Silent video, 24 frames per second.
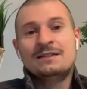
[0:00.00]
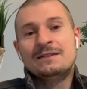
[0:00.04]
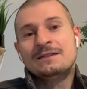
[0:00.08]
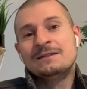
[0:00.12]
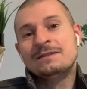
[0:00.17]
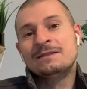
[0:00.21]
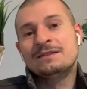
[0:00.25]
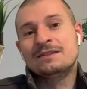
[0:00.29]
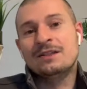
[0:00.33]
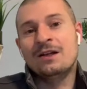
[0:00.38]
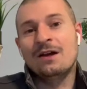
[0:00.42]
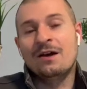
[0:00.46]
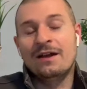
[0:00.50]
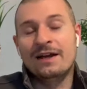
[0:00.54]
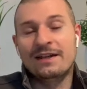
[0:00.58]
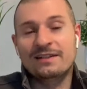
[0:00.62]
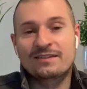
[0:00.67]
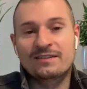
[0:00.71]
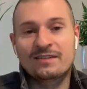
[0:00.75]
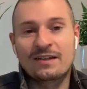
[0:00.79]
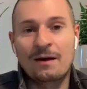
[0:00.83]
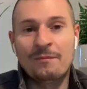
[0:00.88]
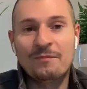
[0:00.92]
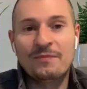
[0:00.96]
So
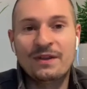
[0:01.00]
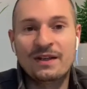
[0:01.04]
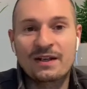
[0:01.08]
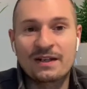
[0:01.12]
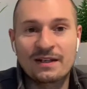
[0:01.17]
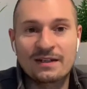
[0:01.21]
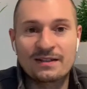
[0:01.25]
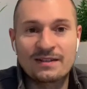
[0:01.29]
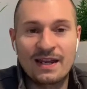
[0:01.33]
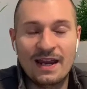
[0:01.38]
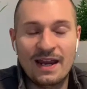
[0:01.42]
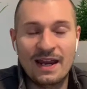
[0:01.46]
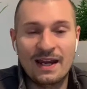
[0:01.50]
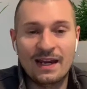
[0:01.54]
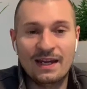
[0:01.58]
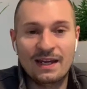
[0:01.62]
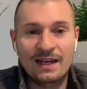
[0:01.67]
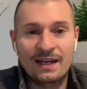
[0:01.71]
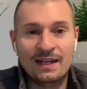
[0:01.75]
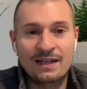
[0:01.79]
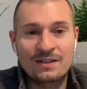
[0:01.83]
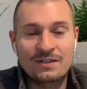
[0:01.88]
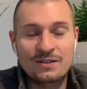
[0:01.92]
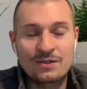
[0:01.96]
that's something to take
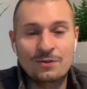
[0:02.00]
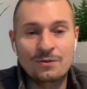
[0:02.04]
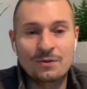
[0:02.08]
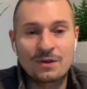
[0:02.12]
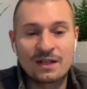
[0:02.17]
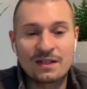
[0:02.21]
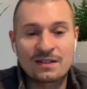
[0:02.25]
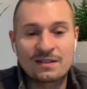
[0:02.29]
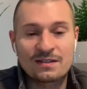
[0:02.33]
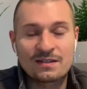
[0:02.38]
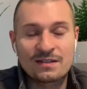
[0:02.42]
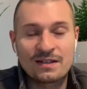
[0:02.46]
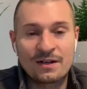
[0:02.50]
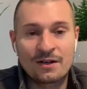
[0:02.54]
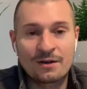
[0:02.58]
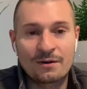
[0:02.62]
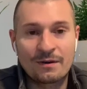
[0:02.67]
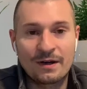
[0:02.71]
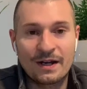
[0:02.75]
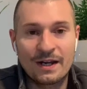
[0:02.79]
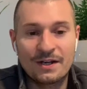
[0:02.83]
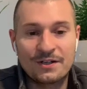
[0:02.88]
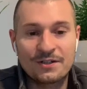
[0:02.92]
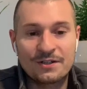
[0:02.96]
into
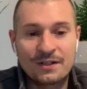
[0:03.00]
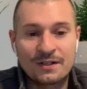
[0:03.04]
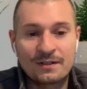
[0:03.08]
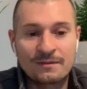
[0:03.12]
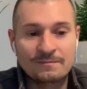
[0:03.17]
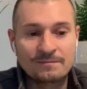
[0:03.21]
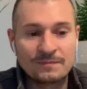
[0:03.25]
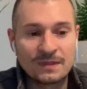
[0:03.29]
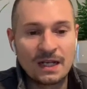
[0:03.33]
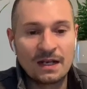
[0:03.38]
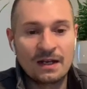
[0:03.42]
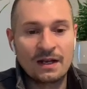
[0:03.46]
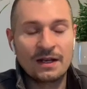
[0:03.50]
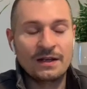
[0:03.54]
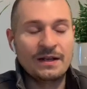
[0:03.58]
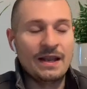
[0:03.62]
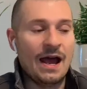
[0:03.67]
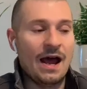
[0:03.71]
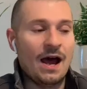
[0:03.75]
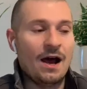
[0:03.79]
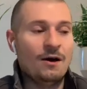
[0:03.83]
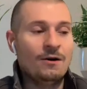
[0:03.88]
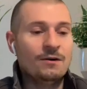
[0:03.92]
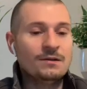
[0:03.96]
consideration.
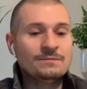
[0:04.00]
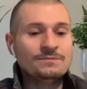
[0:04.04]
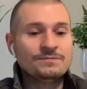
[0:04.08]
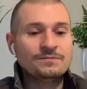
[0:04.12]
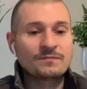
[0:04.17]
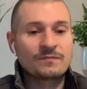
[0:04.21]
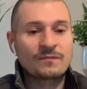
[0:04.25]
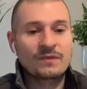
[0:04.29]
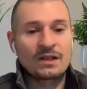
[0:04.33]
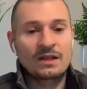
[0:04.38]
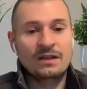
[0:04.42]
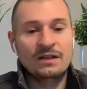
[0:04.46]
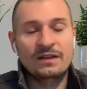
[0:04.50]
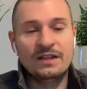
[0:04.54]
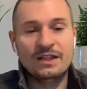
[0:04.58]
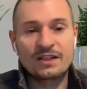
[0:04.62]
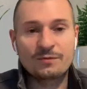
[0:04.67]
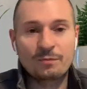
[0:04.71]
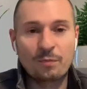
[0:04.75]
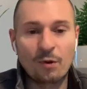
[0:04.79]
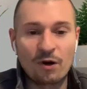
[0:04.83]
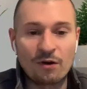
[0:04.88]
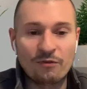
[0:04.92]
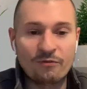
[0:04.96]
Now, this
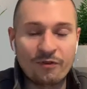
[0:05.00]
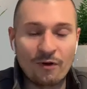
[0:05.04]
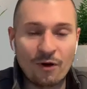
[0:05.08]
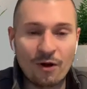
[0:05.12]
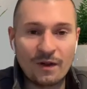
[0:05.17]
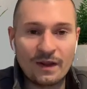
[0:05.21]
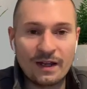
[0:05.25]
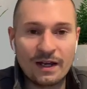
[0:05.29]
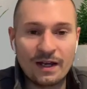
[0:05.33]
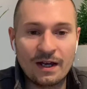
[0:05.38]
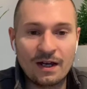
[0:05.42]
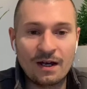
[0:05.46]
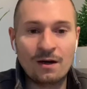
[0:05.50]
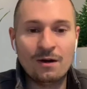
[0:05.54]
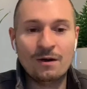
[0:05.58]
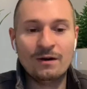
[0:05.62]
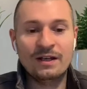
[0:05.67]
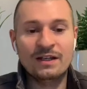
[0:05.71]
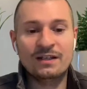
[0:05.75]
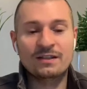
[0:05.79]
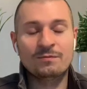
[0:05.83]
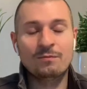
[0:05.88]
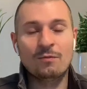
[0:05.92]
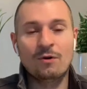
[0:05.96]
portfolio
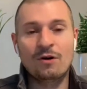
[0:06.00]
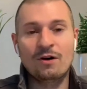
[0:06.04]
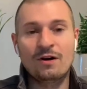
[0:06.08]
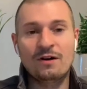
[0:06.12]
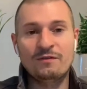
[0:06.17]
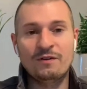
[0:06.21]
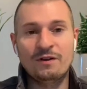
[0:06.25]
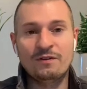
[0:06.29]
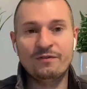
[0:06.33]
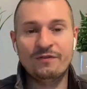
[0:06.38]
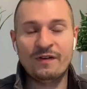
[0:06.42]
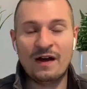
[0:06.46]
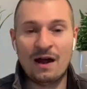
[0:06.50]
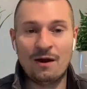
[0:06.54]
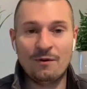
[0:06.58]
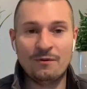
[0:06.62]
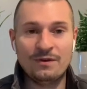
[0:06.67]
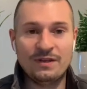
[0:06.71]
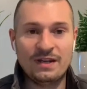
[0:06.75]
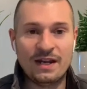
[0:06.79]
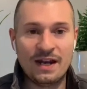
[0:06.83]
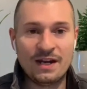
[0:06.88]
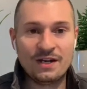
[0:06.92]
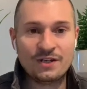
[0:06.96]
is more of a
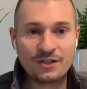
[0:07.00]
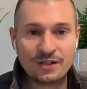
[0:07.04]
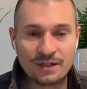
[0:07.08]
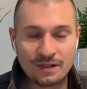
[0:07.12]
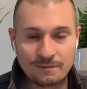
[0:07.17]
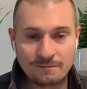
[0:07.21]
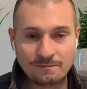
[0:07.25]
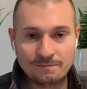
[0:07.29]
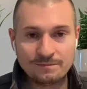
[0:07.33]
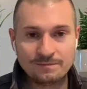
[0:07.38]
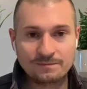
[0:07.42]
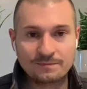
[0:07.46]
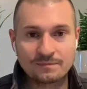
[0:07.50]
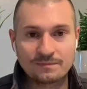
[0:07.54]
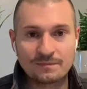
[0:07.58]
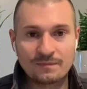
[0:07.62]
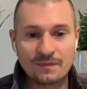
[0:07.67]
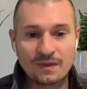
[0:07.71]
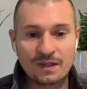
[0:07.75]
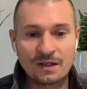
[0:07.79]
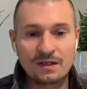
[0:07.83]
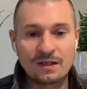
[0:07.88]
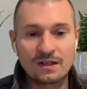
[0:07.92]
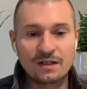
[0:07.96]
foundation.
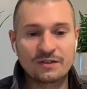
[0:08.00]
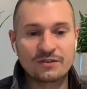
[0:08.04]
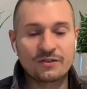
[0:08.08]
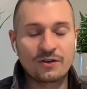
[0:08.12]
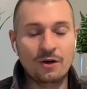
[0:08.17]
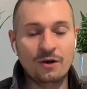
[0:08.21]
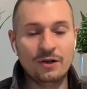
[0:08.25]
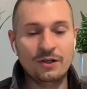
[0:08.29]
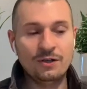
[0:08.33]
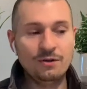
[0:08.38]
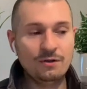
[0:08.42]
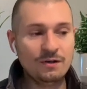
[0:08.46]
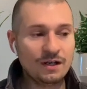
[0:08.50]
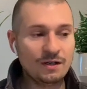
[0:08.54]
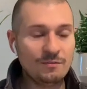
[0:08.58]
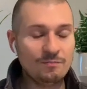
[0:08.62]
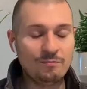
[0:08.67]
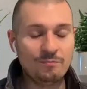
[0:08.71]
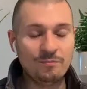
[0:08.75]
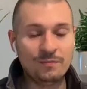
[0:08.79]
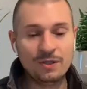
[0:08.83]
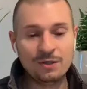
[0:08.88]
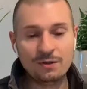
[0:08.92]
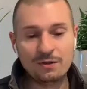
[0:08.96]
So you
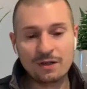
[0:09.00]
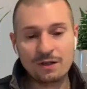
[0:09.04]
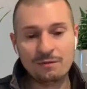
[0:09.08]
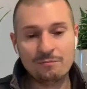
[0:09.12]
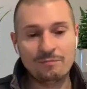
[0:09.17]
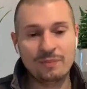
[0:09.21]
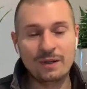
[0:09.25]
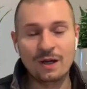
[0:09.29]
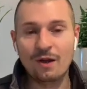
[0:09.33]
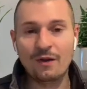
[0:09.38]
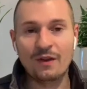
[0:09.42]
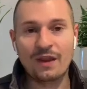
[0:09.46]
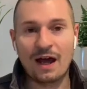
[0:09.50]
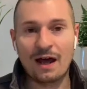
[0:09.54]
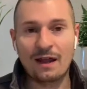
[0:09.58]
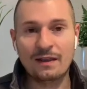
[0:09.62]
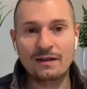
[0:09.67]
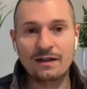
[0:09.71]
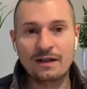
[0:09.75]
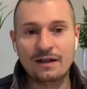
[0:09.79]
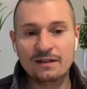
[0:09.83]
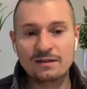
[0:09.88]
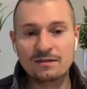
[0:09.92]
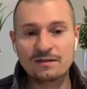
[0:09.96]
can build on
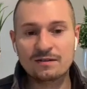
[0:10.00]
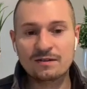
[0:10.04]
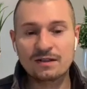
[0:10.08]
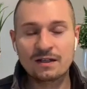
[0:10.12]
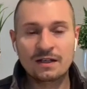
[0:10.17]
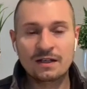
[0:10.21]
this.